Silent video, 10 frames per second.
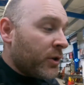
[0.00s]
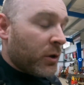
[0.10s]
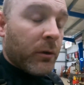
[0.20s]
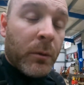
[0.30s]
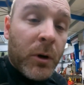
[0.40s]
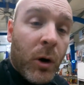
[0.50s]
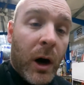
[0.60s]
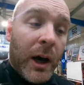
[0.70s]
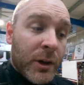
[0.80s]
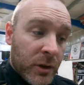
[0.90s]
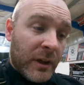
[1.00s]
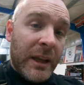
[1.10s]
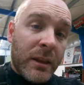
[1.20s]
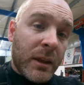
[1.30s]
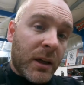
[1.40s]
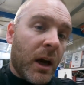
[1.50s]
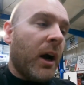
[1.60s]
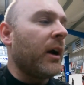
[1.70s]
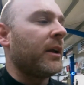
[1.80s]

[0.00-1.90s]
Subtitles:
2 of them will go underneath the car